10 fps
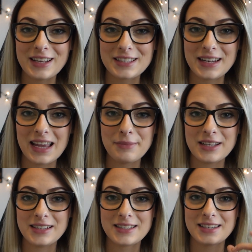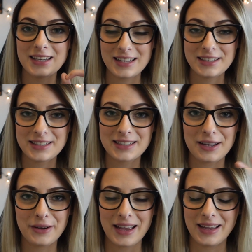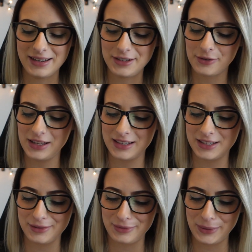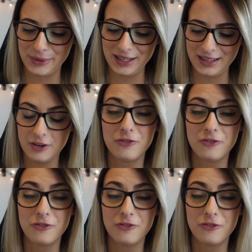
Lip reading: its name is okay, I need to read this real quick.